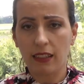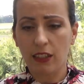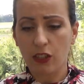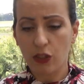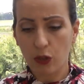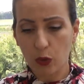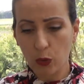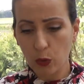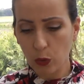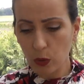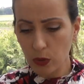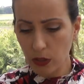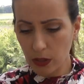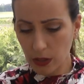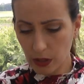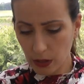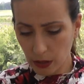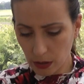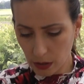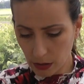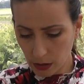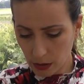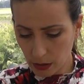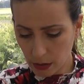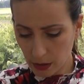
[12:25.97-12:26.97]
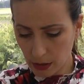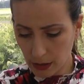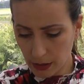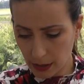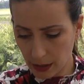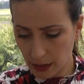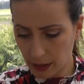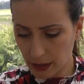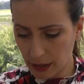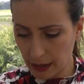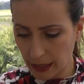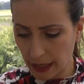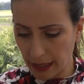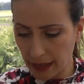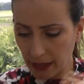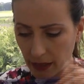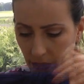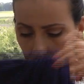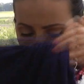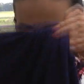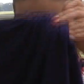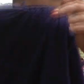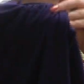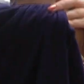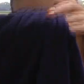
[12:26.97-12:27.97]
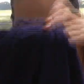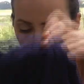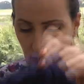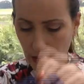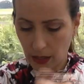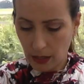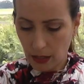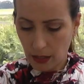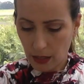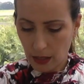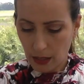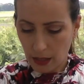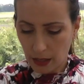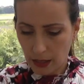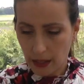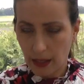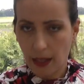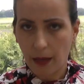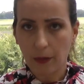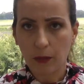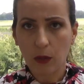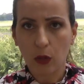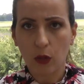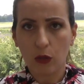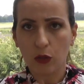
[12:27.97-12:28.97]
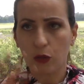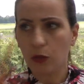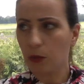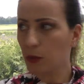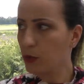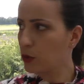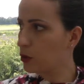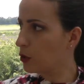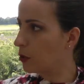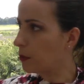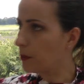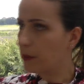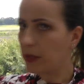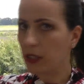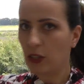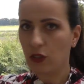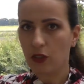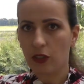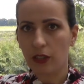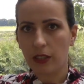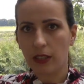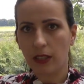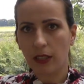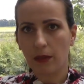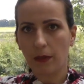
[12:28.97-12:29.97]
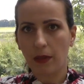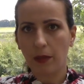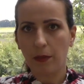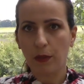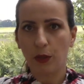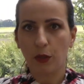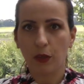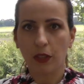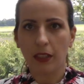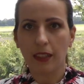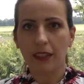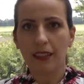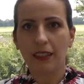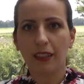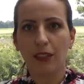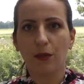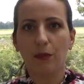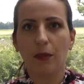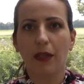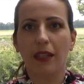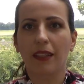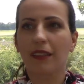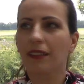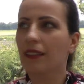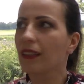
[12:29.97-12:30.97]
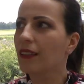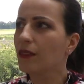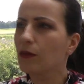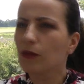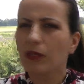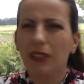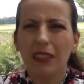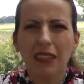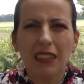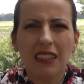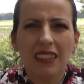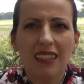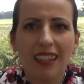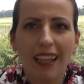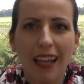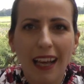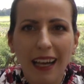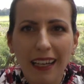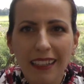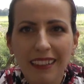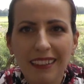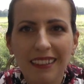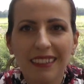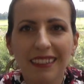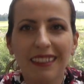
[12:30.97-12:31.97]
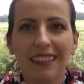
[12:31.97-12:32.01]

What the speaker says: is good, the 10. I'm going to put some pictures here, maybe you can see it better than with this line.